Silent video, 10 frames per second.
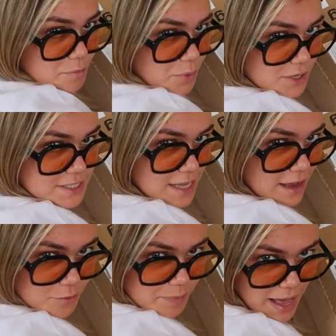I bought a
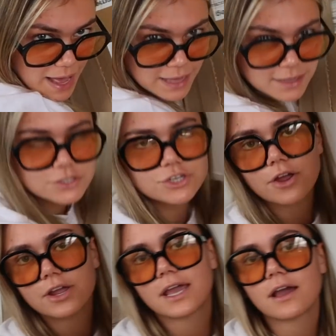saddlebag.
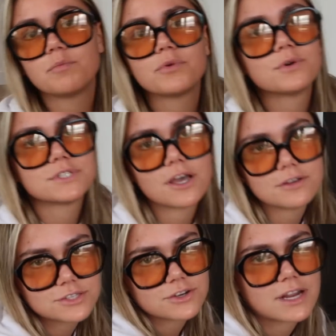Joking, I bought a
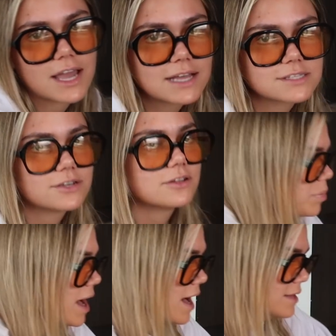toaster and kettle.
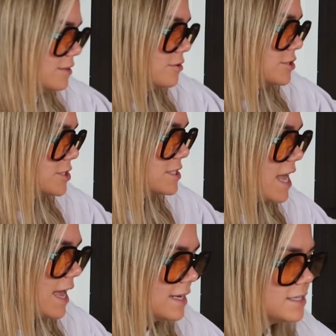But not just
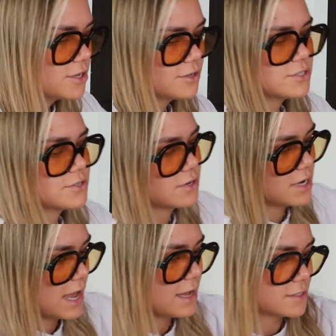any toaster
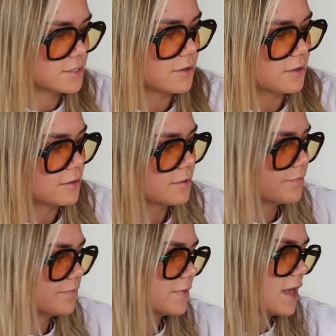and kettle.
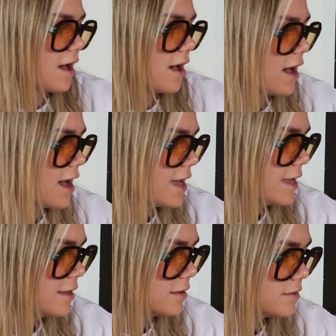
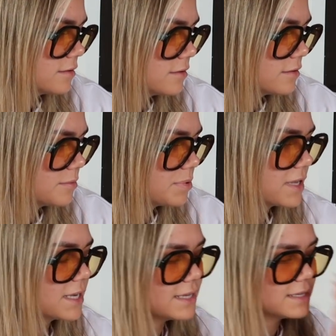I,
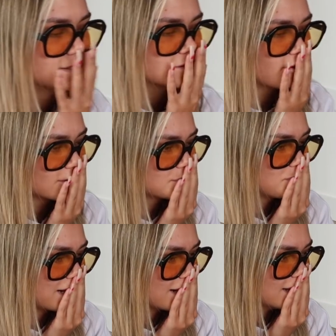please God,
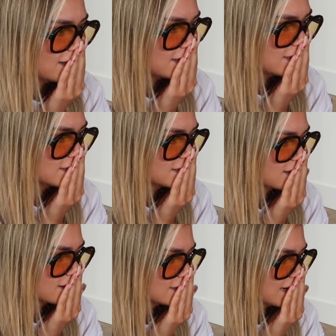please
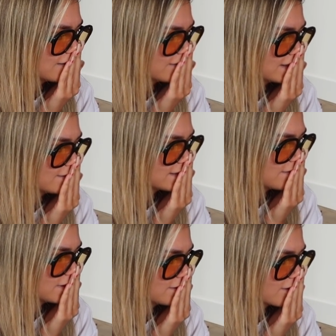don't tell me they
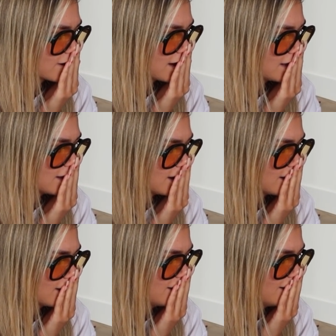sent me the wrong colour.